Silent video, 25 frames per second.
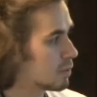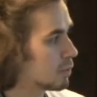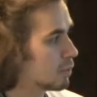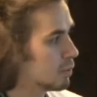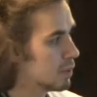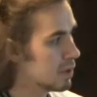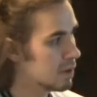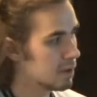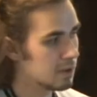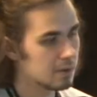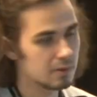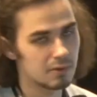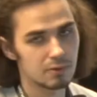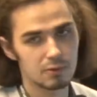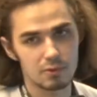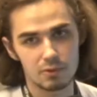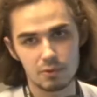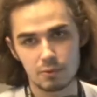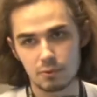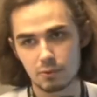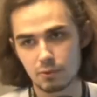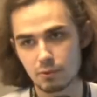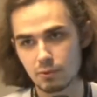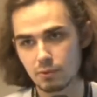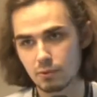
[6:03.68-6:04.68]
we
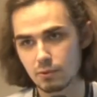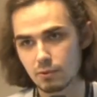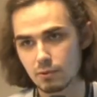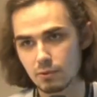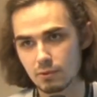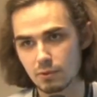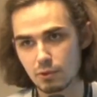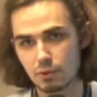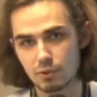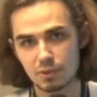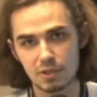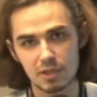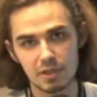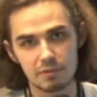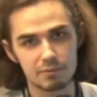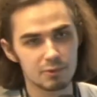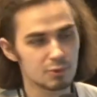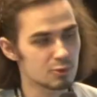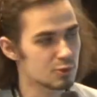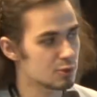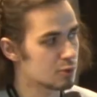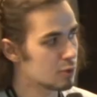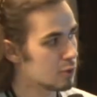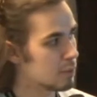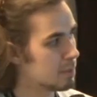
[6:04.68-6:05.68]
don't have
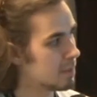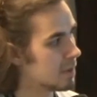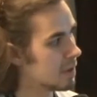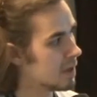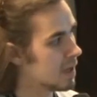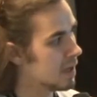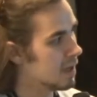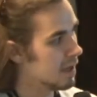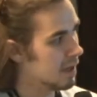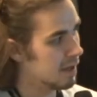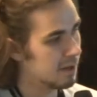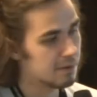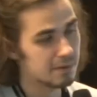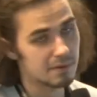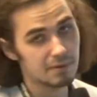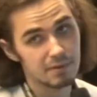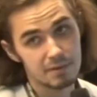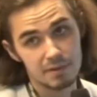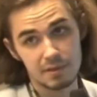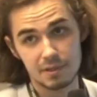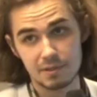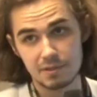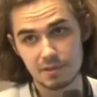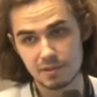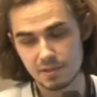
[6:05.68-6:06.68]
to stop at
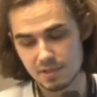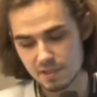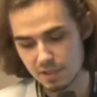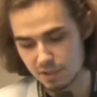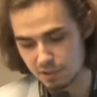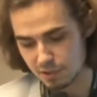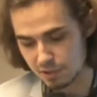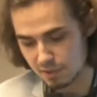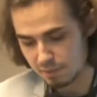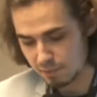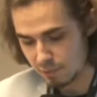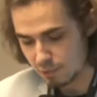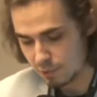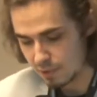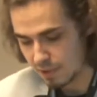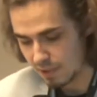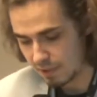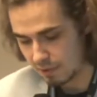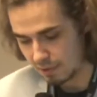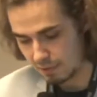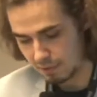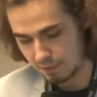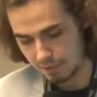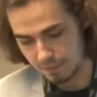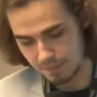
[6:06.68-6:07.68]
3 transactions per
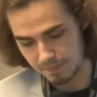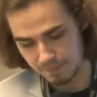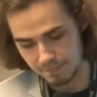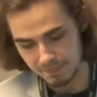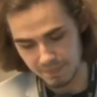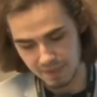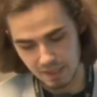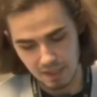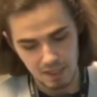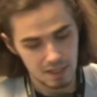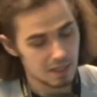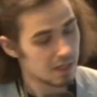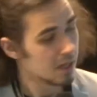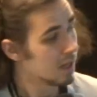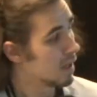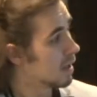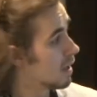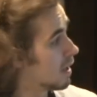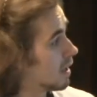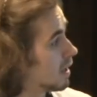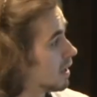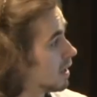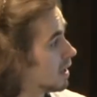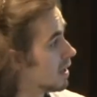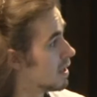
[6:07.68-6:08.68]
second.
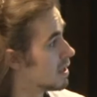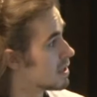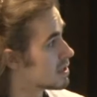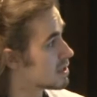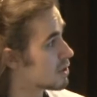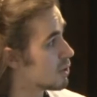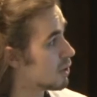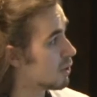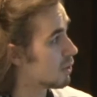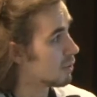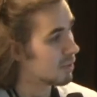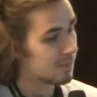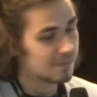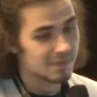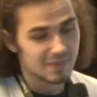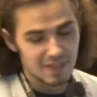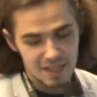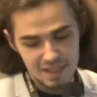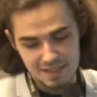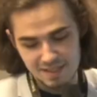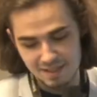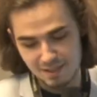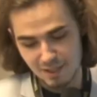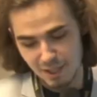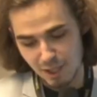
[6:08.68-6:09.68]
So
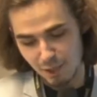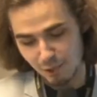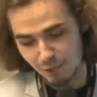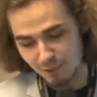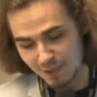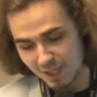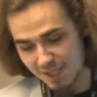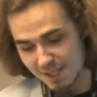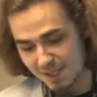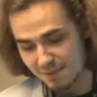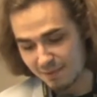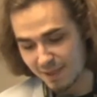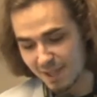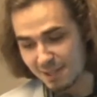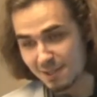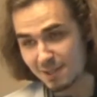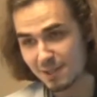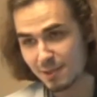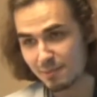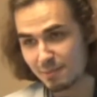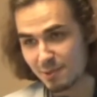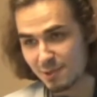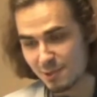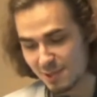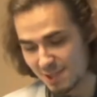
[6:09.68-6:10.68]
now let's
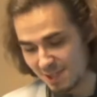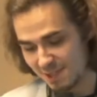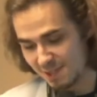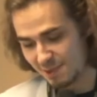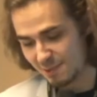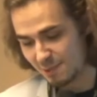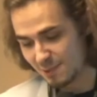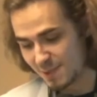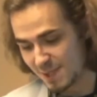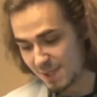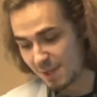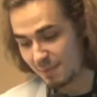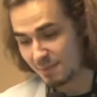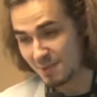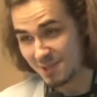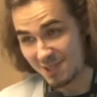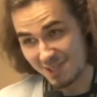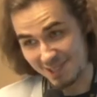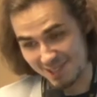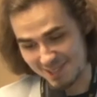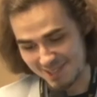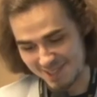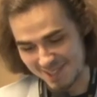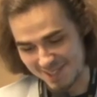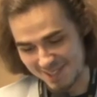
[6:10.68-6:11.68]
finally proceed to some
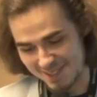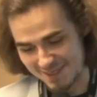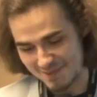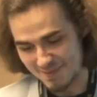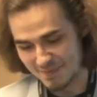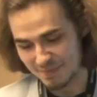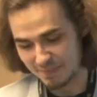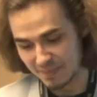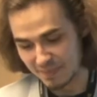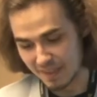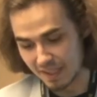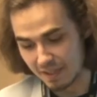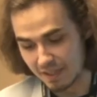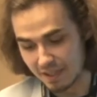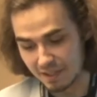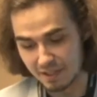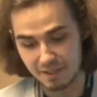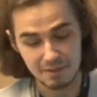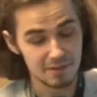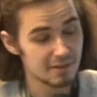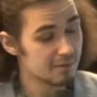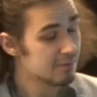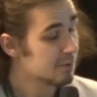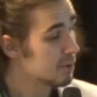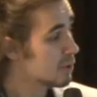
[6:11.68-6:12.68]
charts.
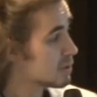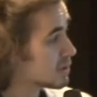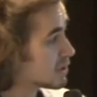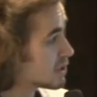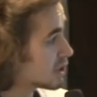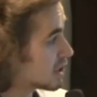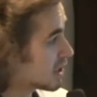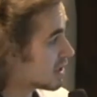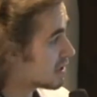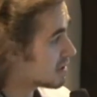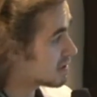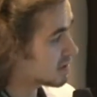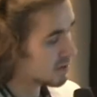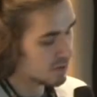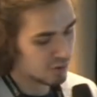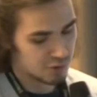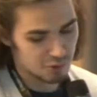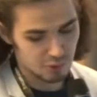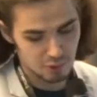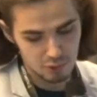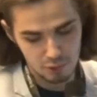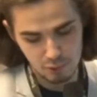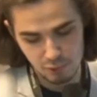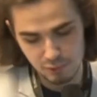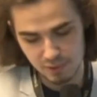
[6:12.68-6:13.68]
The first chart
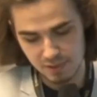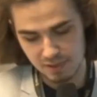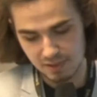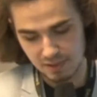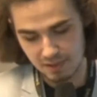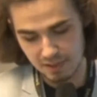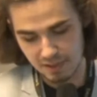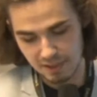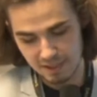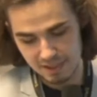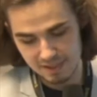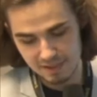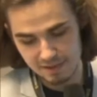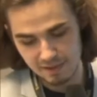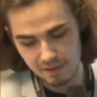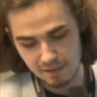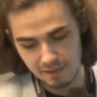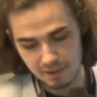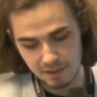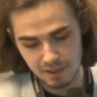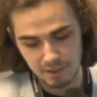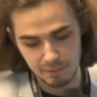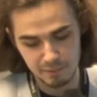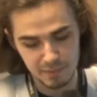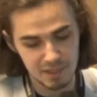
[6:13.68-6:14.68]
shows us
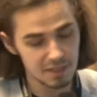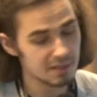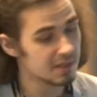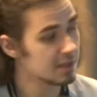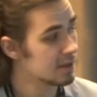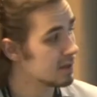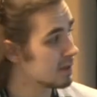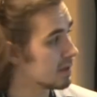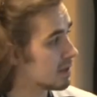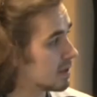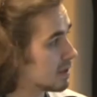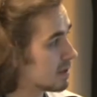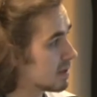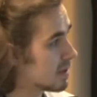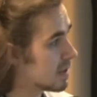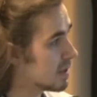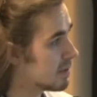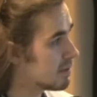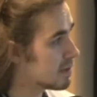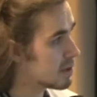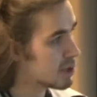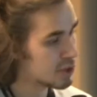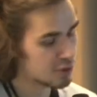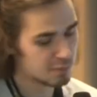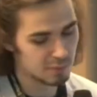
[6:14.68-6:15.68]
the median and
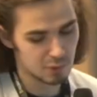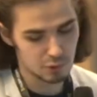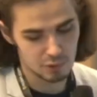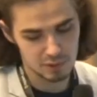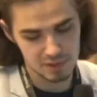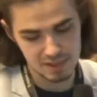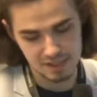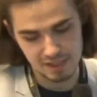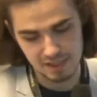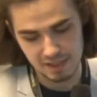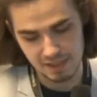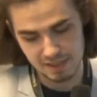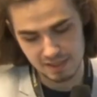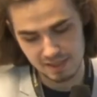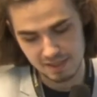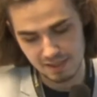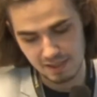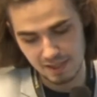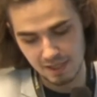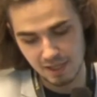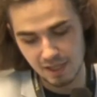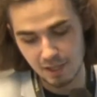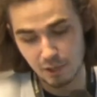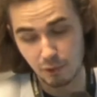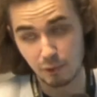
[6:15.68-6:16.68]
average block size
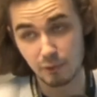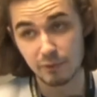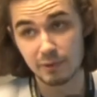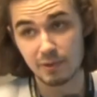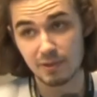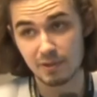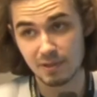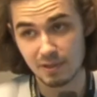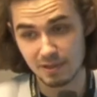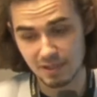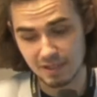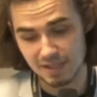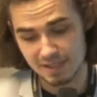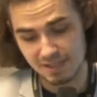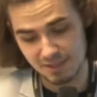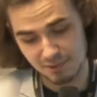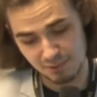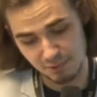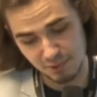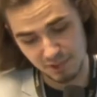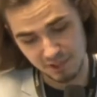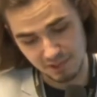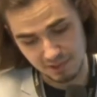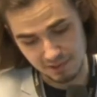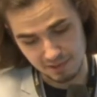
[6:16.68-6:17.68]
over the last
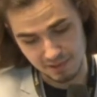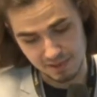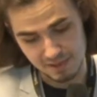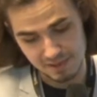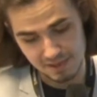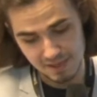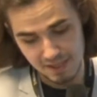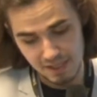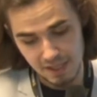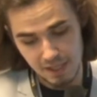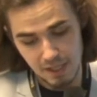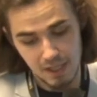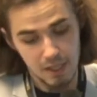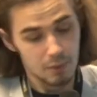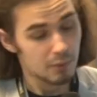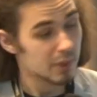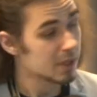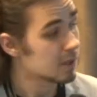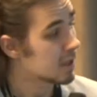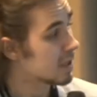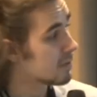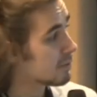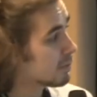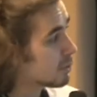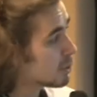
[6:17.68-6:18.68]
2 years.
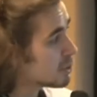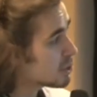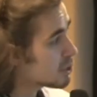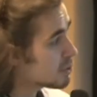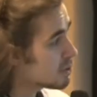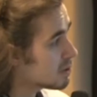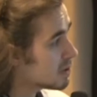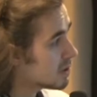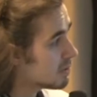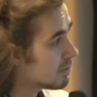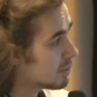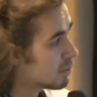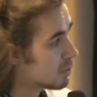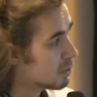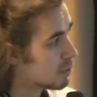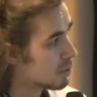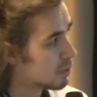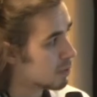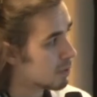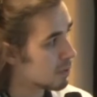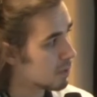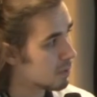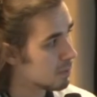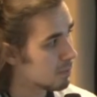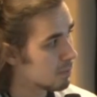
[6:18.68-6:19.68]
Well, unfortunately,
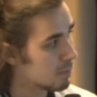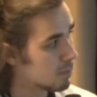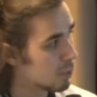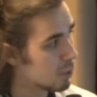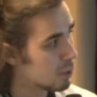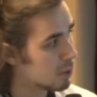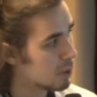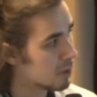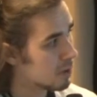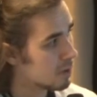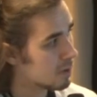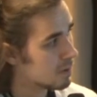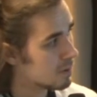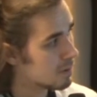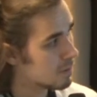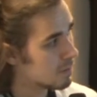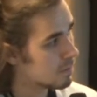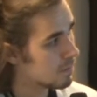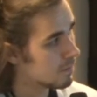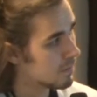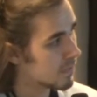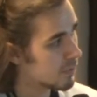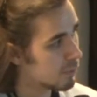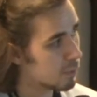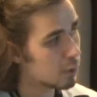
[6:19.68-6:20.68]
for
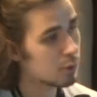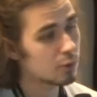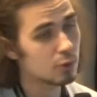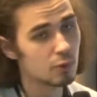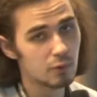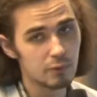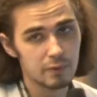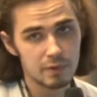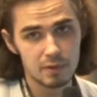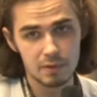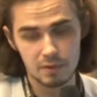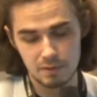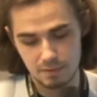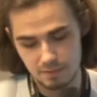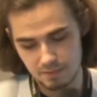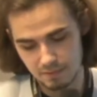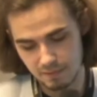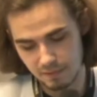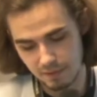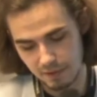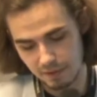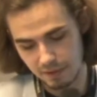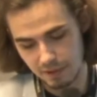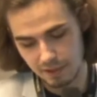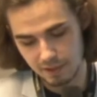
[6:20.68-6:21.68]
over
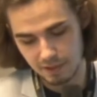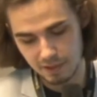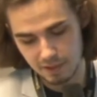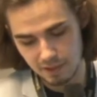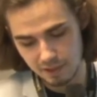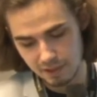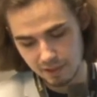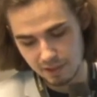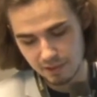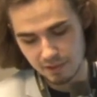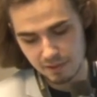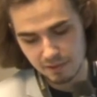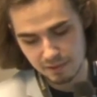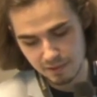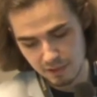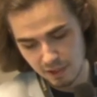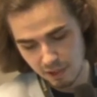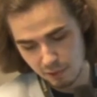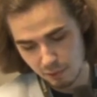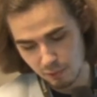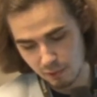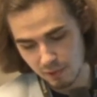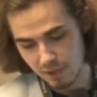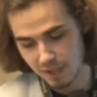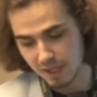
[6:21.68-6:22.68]
a year
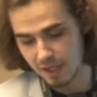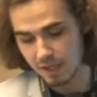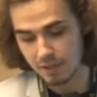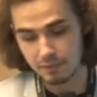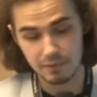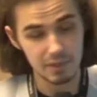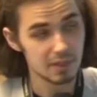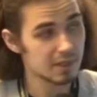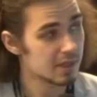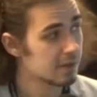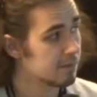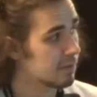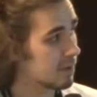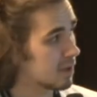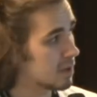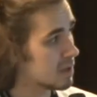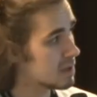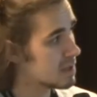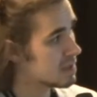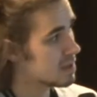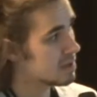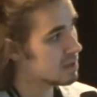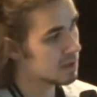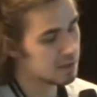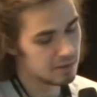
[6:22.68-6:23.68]
now, we have
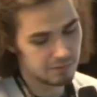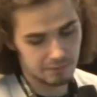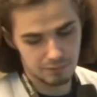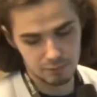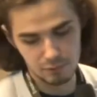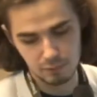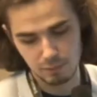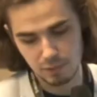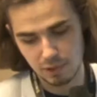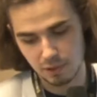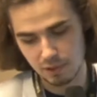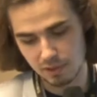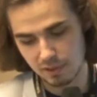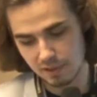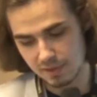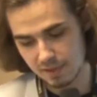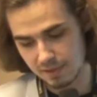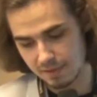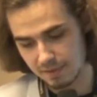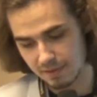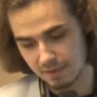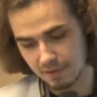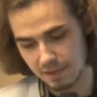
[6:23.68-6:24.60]
constantly full blocks.